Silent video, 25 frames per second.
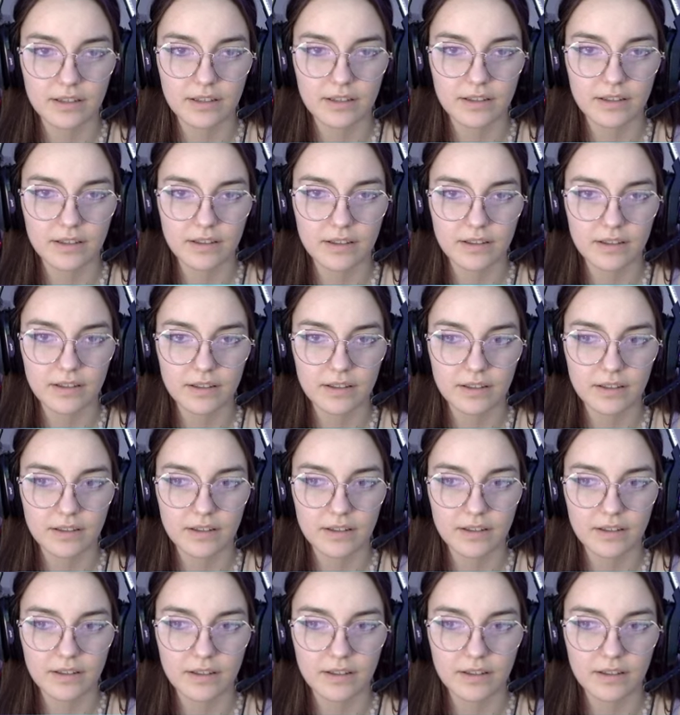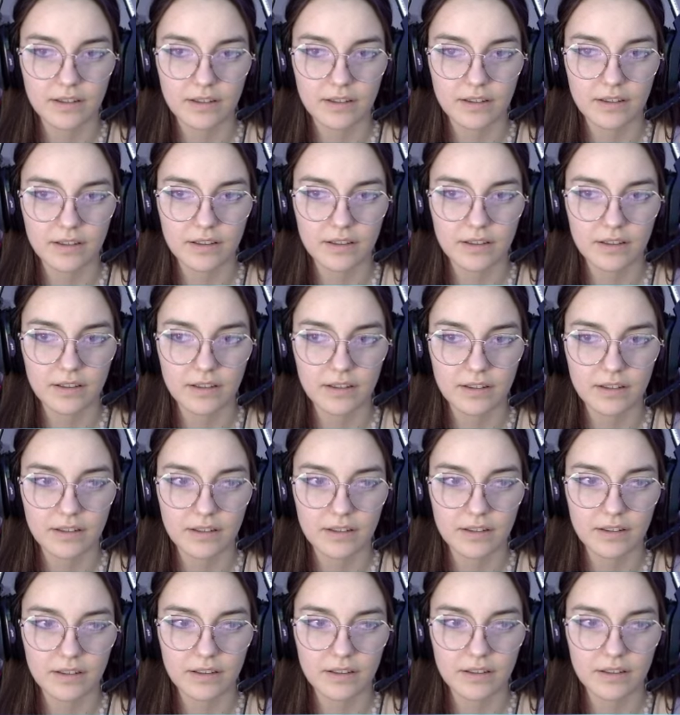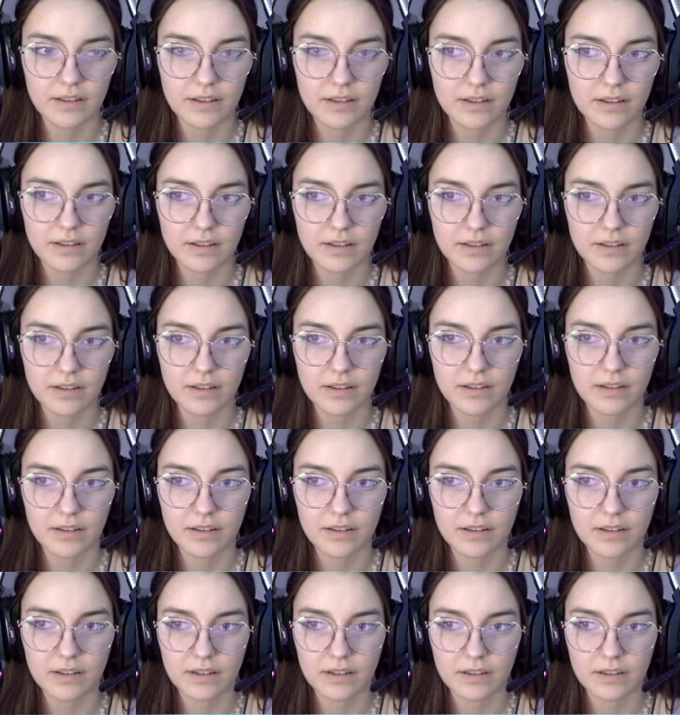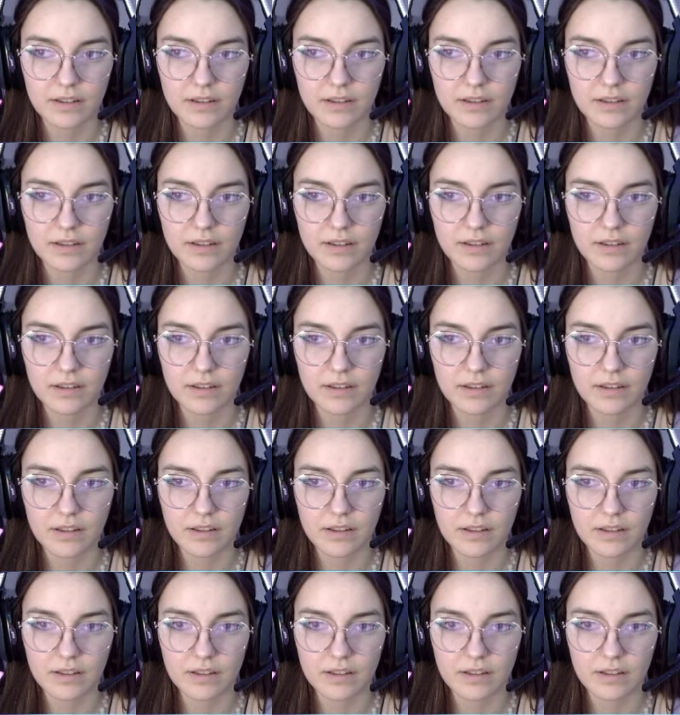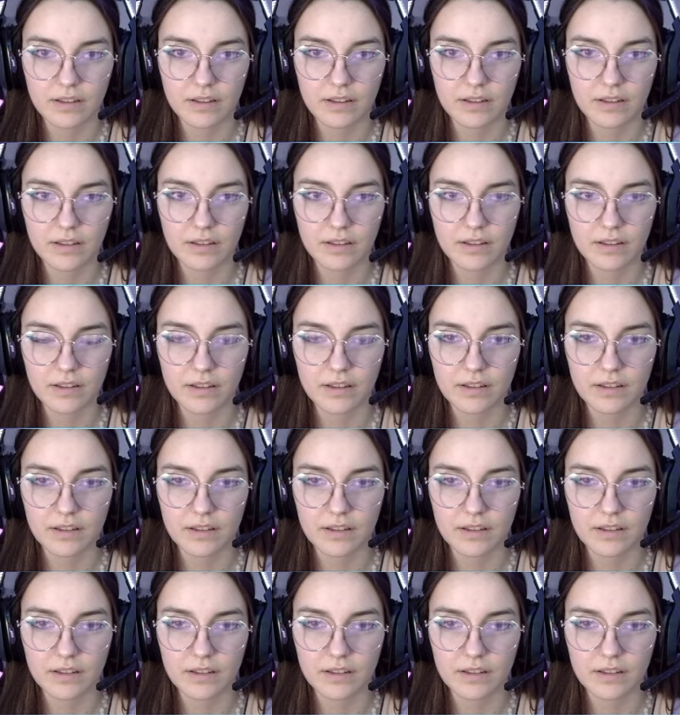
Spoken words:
(no one is talking)